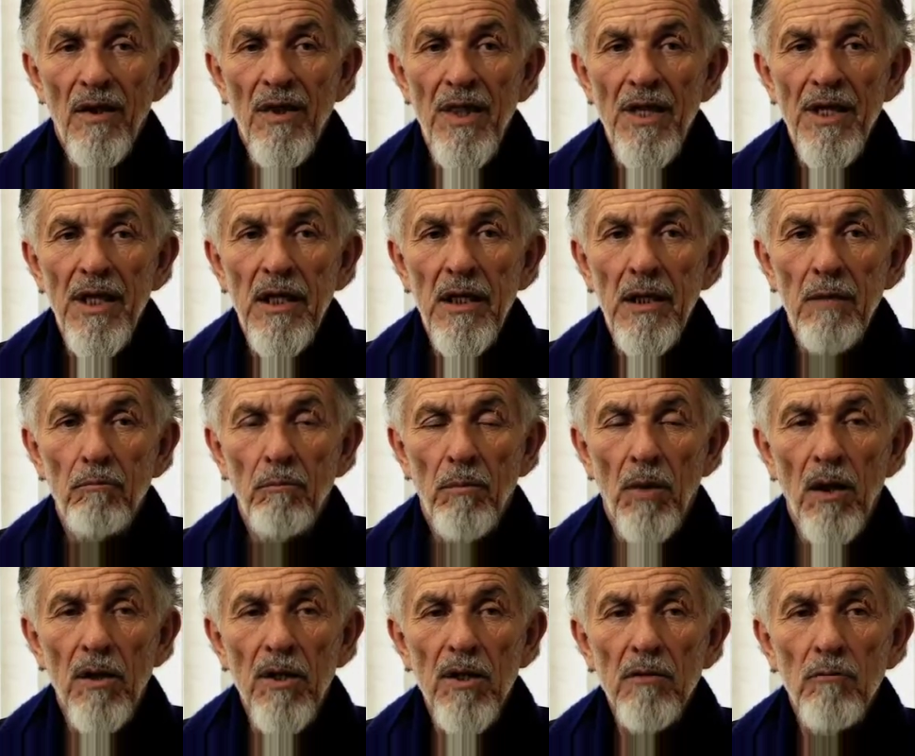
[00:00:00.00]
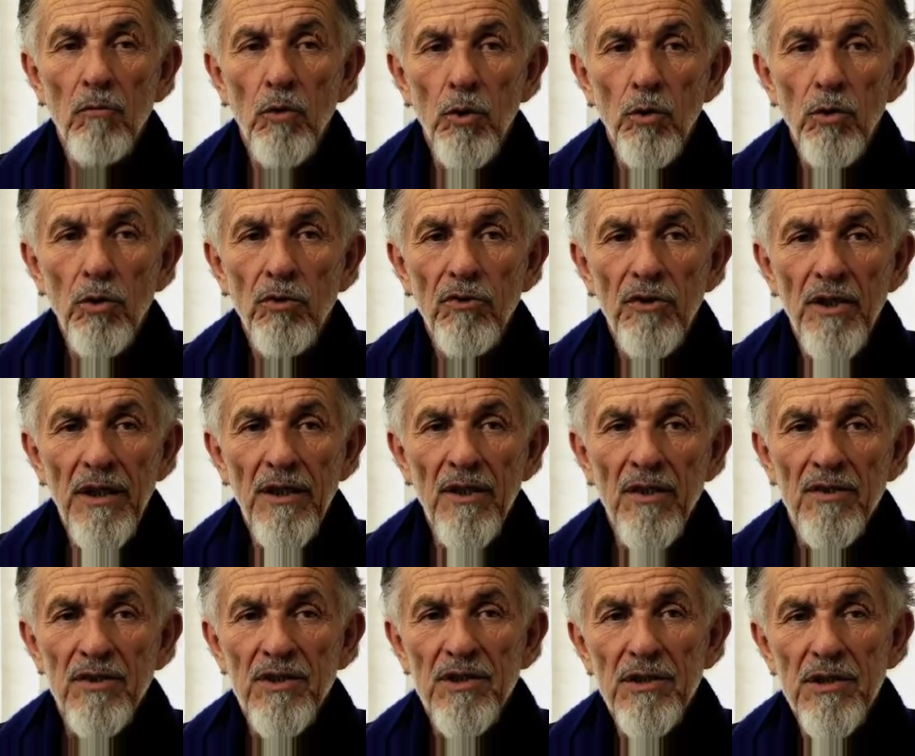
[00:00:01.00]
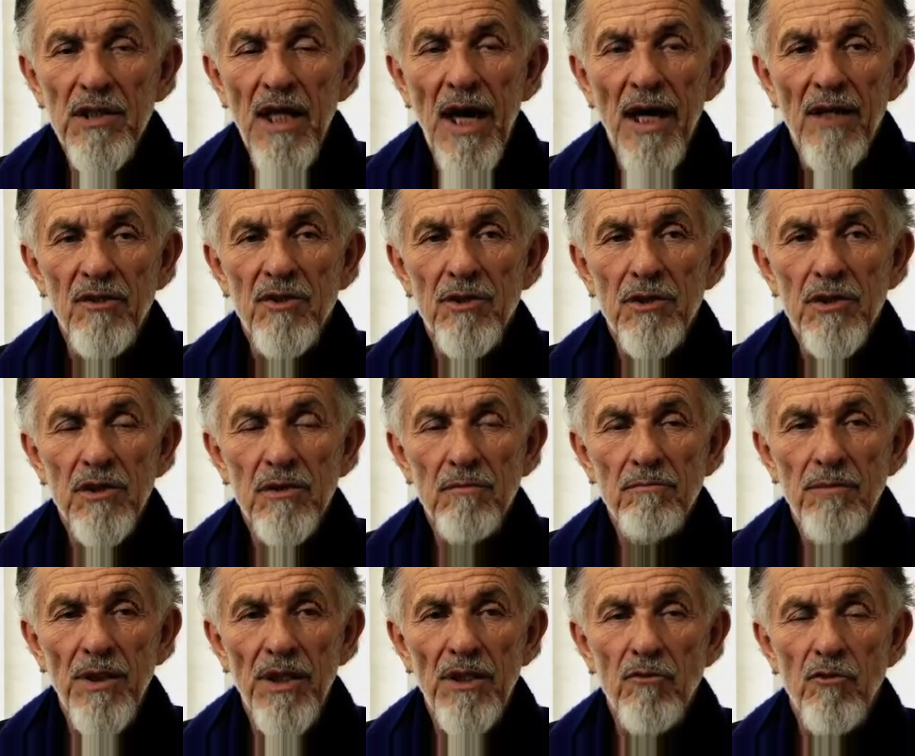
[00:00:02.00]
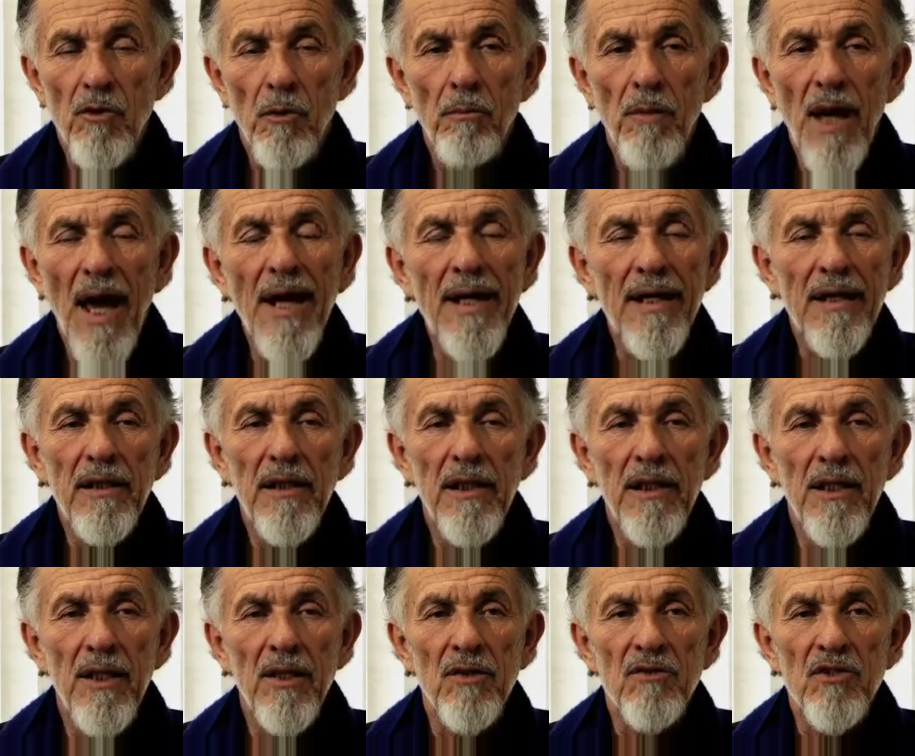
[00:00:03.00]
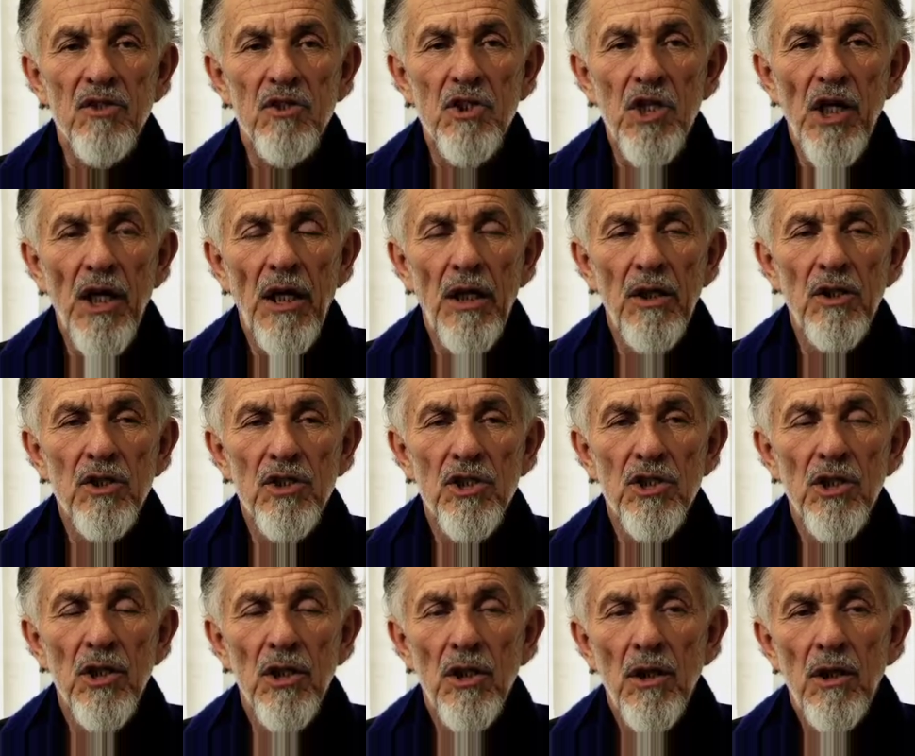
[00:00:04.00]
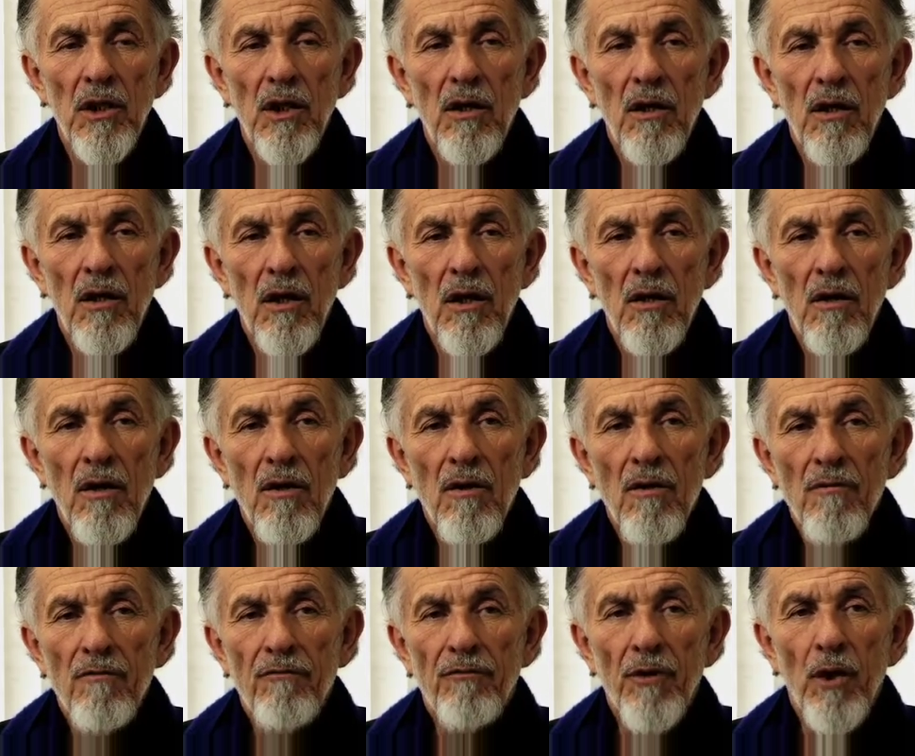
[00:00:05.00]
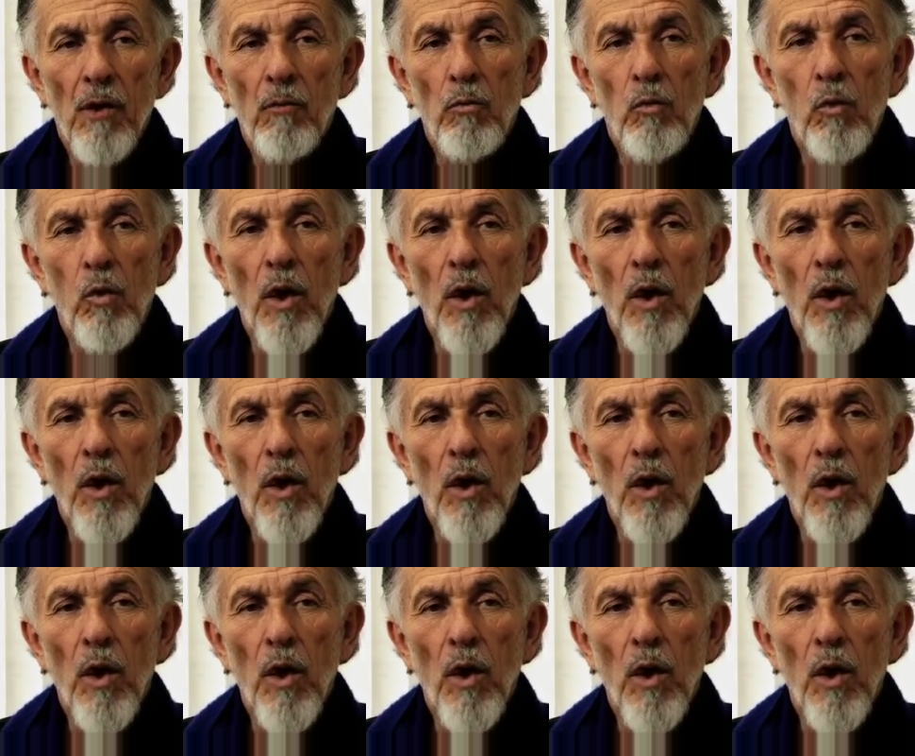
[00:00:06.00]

The modern world has been dramatic in its change from